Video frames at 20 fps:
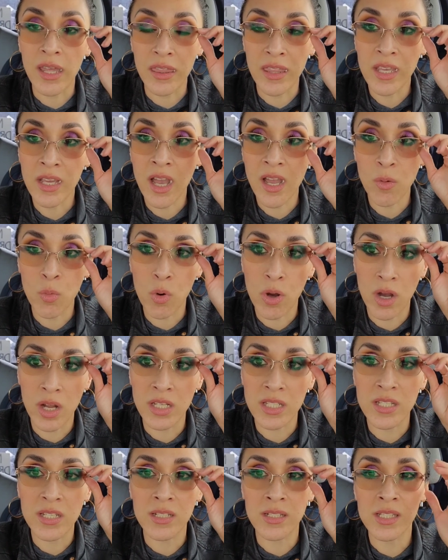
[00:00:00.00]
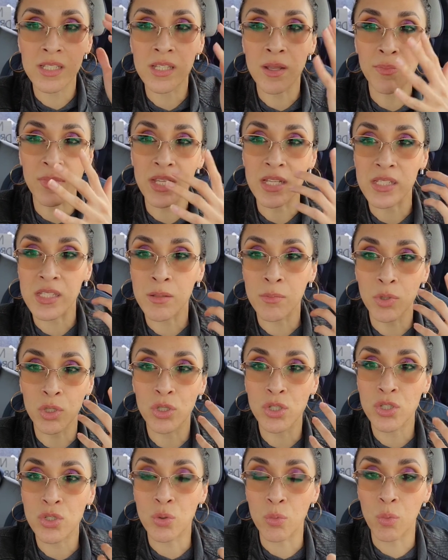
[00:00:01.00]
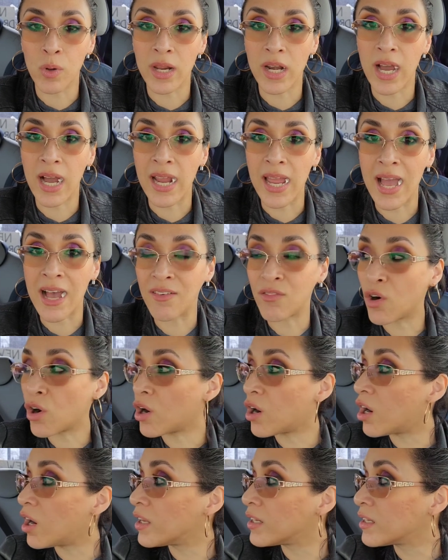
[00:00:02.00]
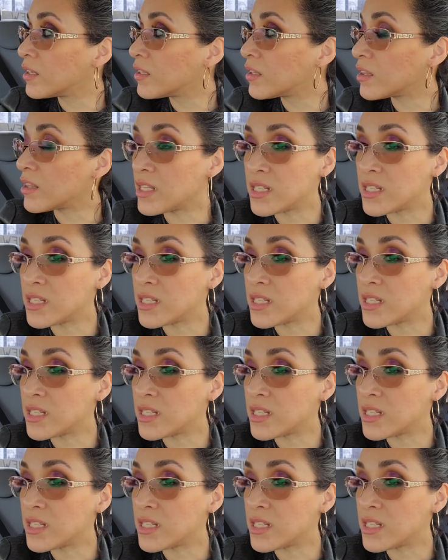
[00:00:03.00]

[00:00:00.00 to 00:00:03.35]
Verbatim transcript: I think I want something similar to what I have on.